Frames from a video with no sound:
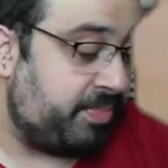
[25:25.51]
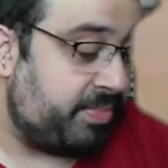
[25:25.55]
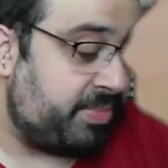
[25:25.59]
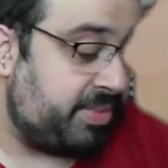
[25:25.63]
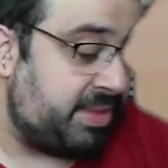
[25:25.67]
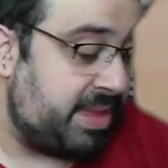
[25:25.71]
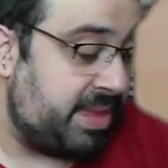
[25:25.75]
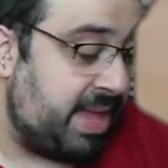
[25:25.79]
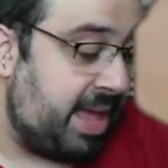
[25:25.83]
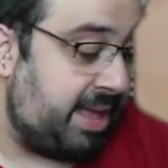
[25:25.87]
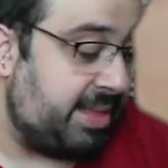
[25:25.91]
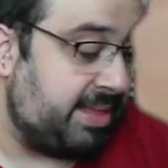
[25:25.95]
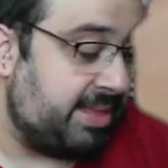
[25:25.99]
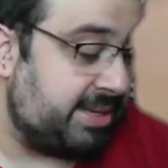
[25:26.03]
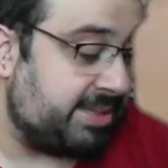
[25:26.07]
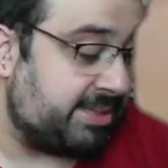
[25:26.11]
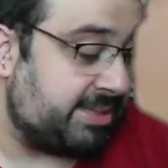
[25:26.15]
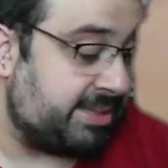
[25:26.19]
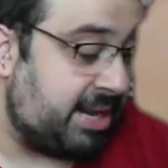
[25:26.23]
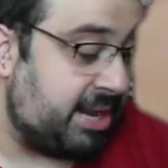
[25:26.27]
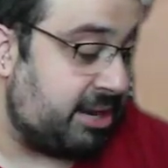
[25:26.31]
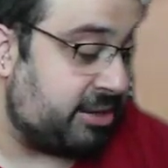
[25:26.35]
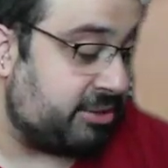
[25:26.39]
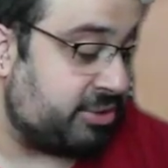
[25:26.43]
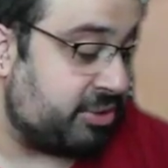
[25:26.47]
Then this
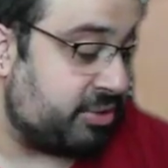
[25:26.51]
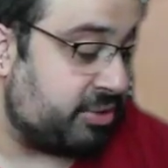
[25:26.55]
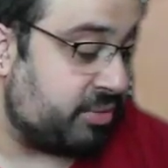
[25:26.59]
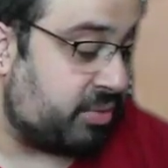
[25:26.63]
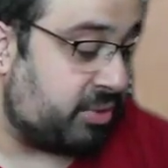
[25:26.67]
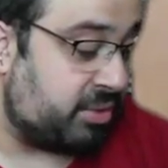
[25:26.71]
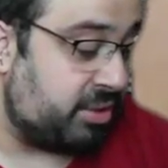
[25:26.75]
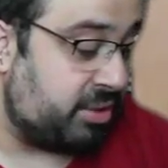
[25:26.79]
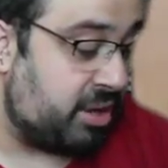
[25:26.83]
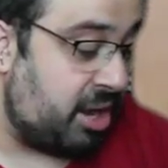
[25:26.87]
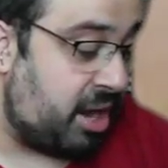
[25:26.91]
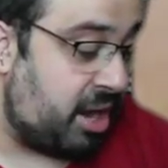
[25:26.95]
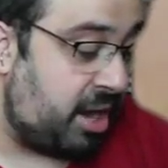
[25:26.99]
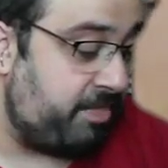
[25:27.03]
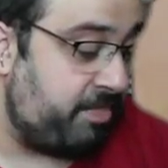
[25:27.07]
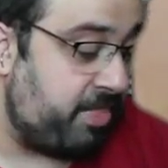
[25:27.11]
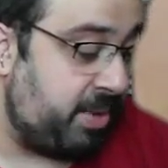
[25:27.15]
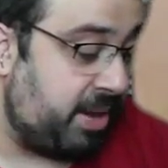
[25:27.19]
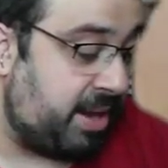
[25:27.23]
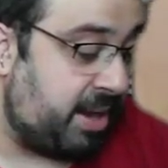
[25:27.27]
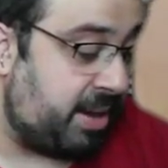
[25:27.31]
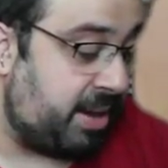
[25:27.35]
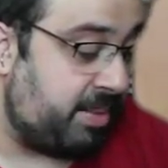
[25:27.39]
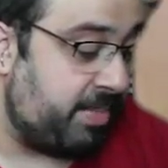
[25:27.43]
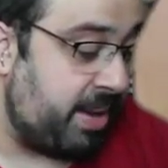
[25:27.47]
character will not
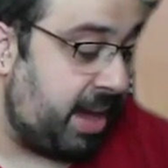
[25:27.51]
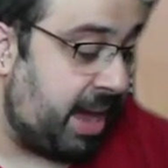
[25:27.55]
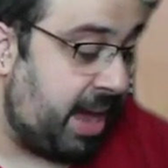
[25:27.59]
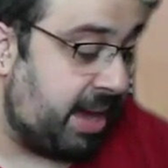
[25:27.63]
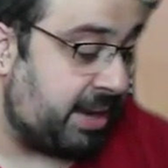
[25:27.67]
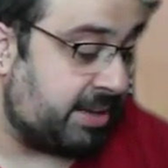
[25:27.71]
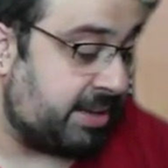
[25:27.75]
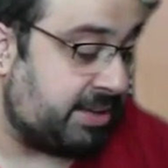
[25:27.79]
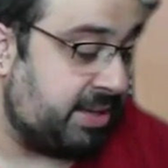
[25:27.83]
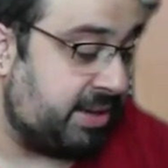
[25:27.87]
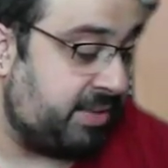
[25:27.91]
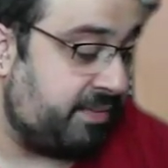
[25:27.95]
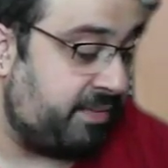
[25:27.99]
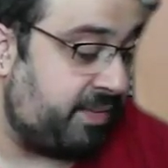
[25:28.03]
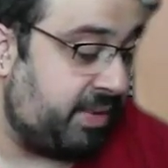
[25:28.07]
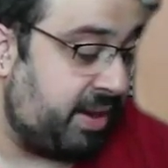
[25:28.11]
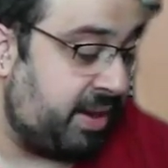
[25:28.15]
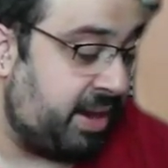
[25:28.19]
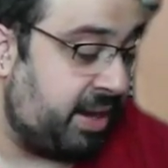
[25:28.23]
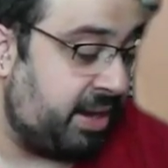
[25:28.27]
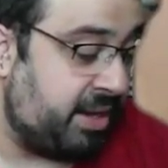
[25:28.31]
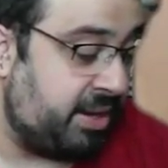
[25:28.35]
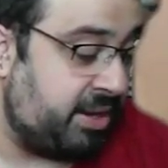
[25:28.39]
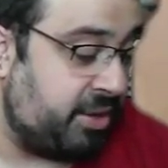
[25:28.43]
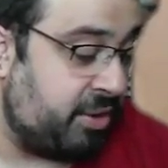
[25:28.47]
become active
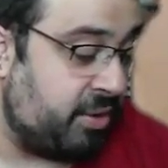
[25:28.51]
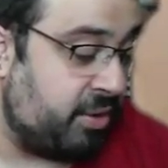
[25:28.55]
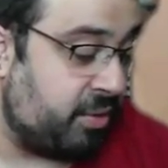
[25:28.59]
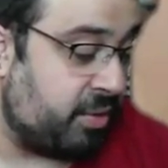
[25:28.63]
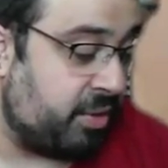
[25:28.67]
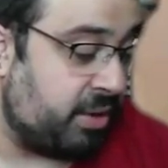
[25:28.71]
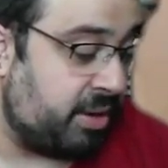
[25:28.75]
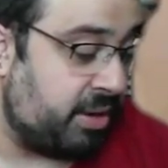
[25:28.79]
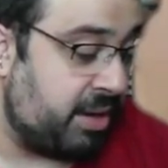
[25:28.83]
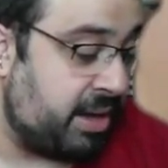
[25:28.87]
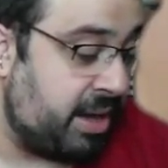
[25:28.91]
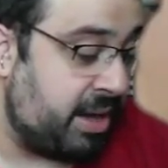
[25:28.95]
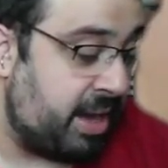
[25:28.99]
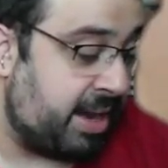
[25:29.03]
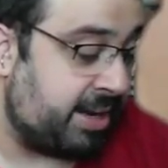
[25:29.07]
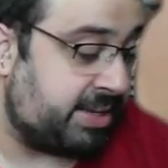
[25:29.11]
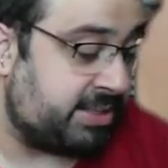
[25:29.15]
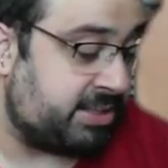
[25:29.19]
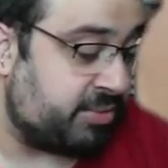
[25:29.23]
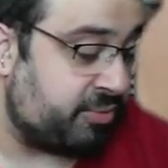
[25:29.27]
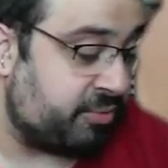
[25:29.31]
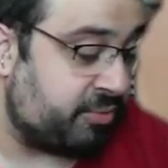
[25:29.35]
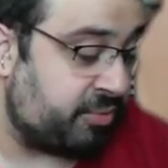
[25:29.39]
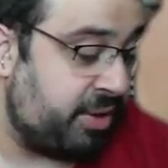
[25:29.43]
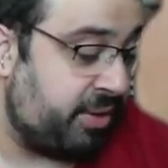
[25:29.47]
in your
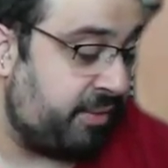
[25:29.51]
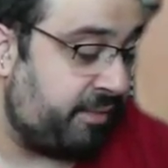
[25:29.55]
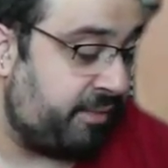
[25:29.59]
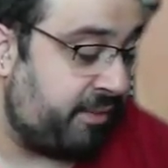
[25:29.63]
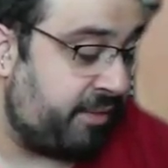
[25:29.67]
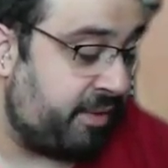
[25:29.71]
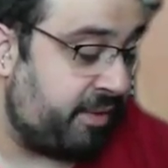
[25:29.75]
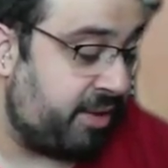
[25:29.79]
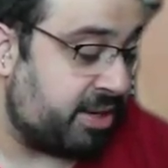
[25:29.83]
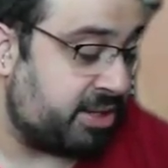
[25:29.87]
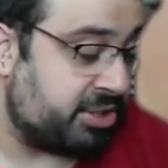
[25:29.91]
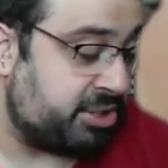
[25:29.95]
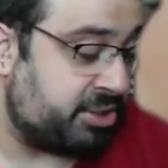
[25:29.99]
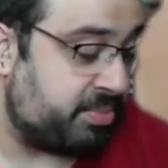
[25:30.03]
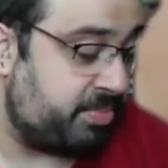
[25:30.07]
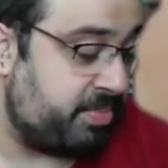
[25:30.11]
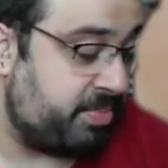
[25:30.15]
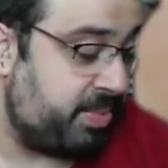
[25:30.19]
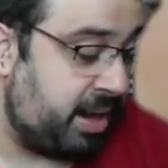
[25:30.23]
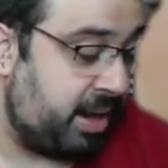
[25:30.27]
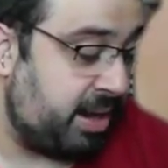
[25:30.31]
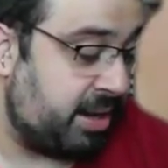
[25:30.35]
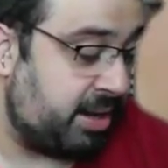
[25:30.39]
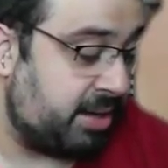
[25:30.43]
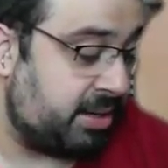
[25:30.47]
next refresh
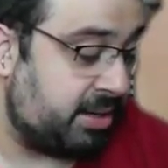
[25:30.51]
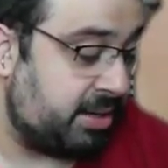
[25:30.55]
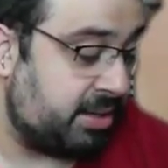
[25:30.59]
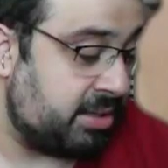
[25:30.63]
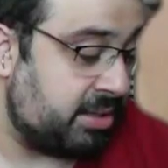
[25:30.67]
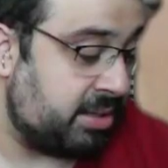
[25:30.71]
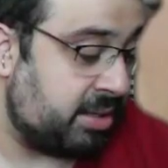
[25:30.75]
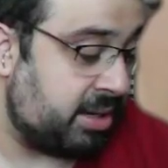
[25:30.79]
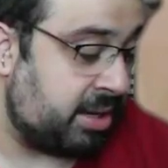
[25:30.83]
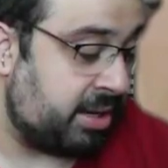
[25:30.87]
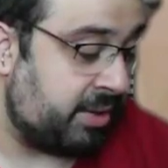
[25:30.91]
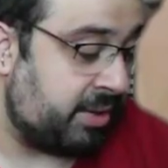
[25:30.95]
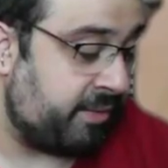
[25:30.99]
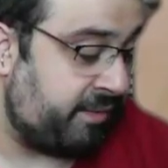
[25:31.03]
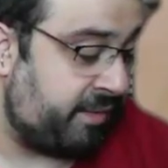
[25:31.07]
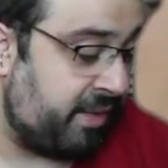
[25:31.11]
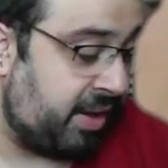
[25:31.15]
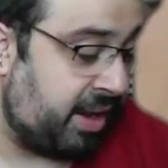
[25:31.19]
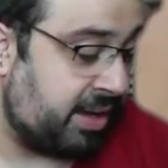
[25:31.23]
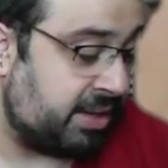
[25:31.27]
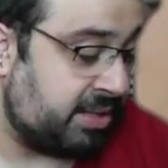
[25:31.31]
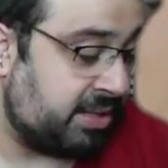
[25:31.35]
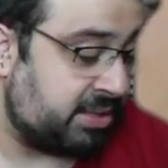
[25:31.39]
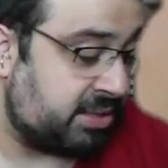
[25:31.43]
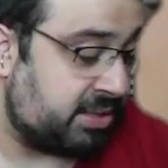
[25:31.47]

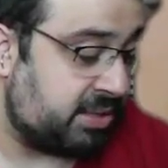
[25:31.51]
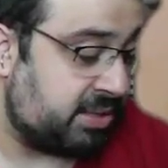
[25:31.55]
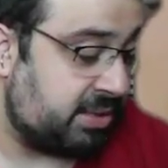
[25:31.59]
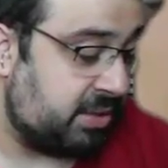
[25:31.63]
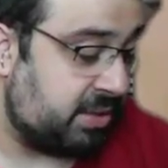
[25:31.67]
phase.